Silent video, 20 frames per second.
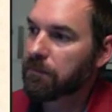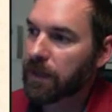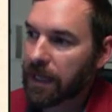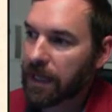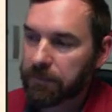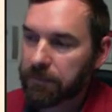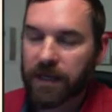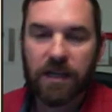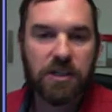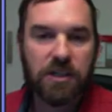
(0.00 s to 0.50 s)

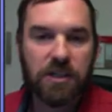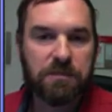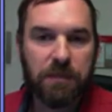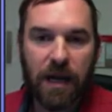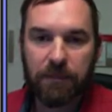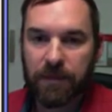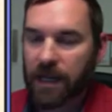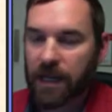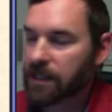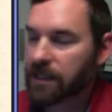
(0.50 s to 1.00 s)
black bears,
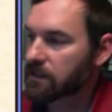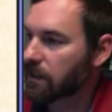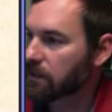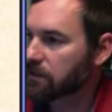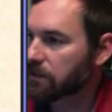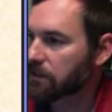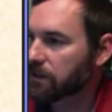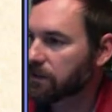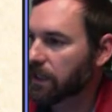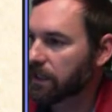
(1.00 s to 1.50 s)
bobcats
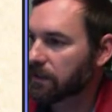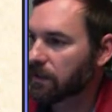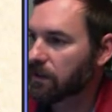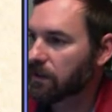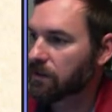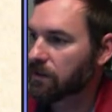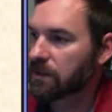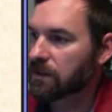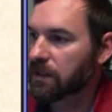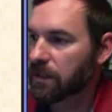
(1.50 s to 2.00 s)
also take
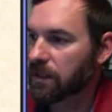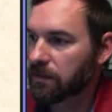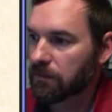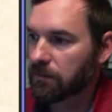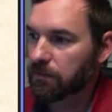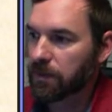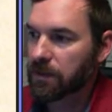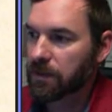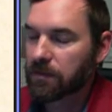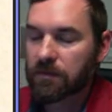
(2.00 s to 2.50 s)
those, and
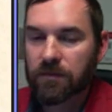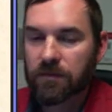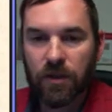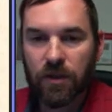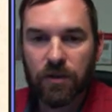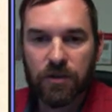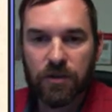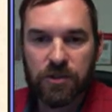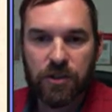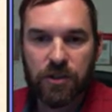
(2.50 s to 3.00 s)
then but
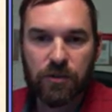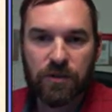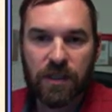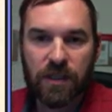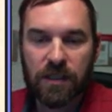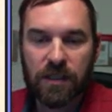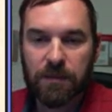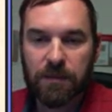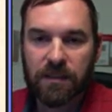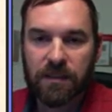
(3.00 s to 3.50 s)
cougars do
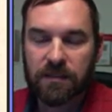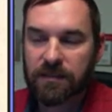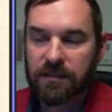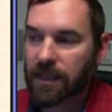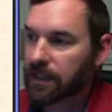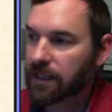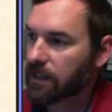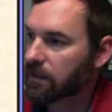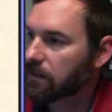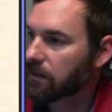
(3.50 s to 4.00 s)
tend to be the
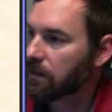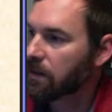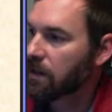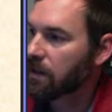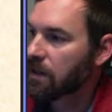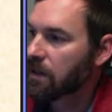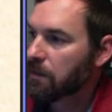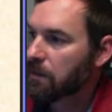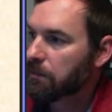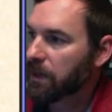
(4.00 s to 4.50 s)
second
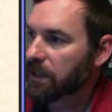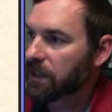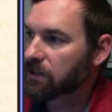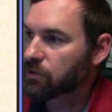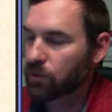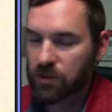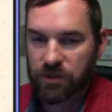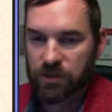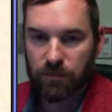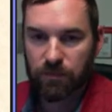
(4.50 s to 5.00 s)

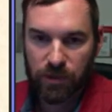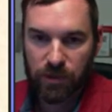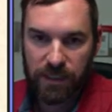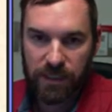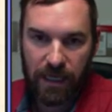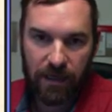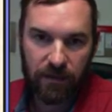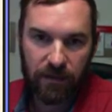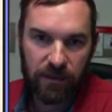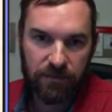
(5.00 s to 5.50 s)
biggest source of
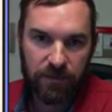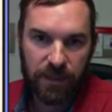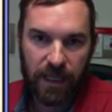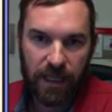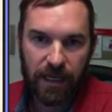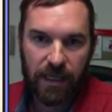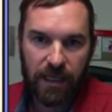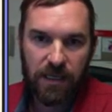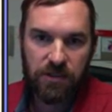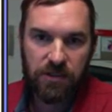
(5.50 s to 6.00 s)
mortality for
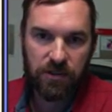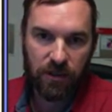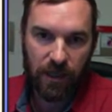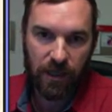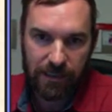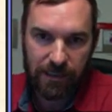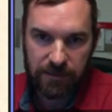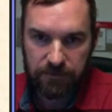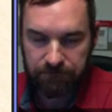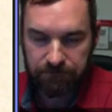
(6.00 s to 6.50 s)
that age
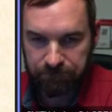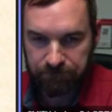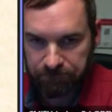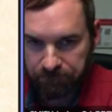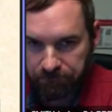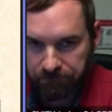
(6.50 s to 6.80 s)
class.